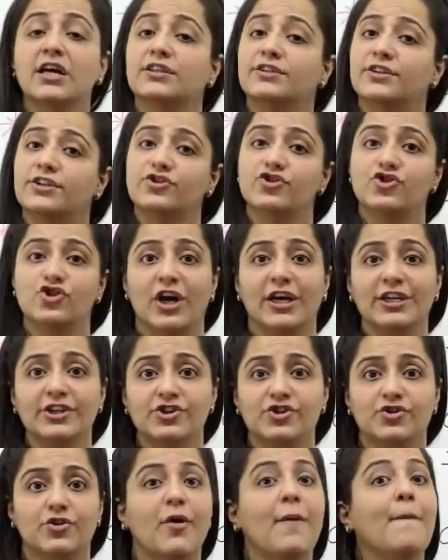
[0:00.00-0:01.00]
the
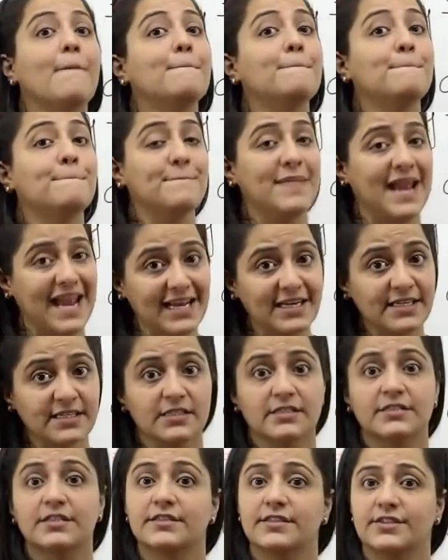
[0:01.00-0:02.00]
judge made
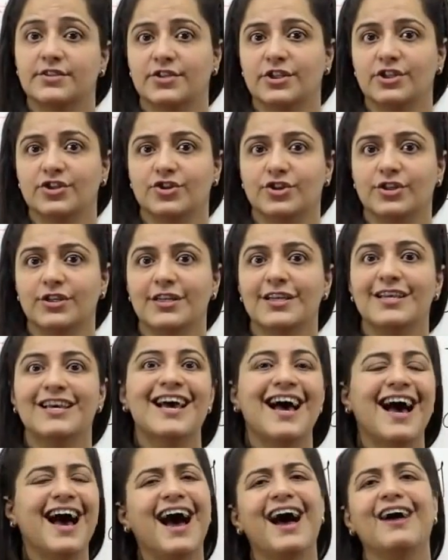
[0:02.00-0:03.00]
the decision
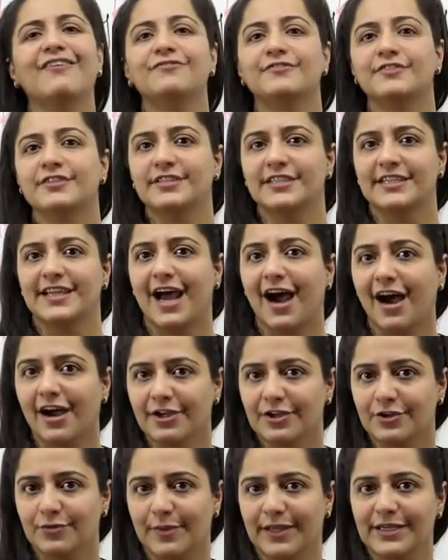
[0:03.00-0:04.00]
after the
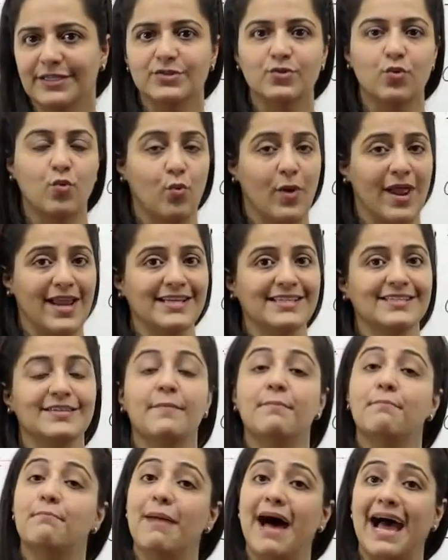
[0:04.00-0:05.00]
argument went
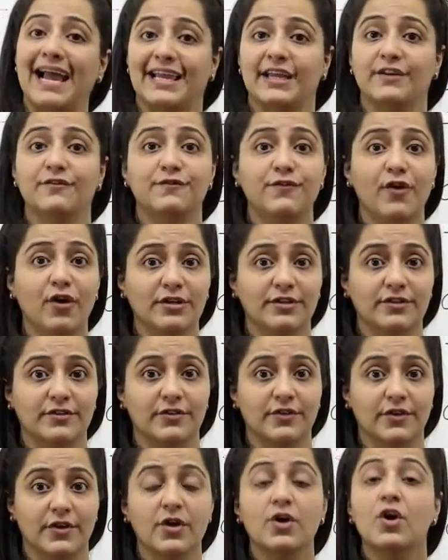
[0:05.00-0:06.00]
back and forth.